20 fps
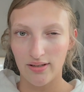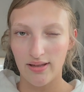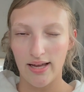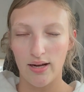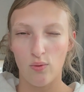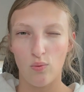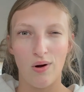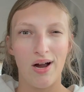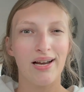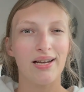Like,
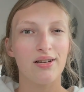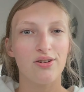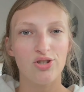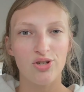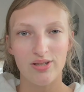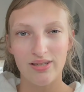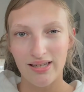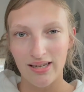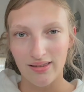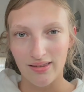why did
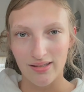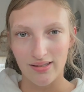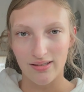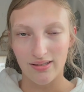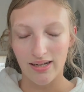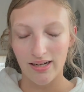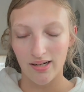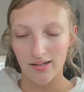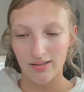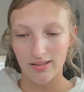she get this
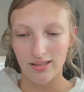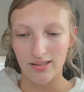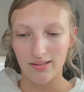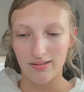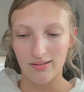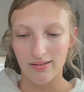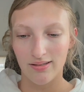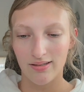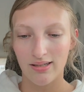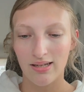
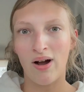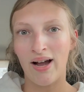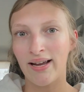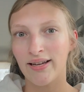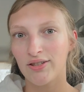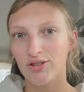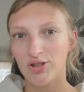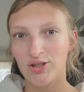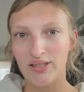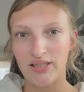inheritance? Why
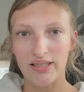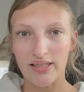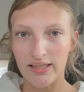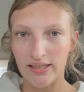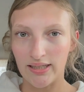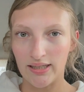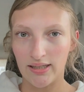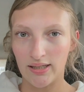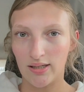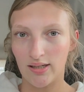is she
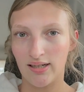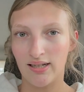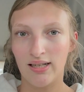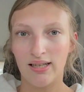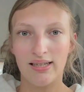here?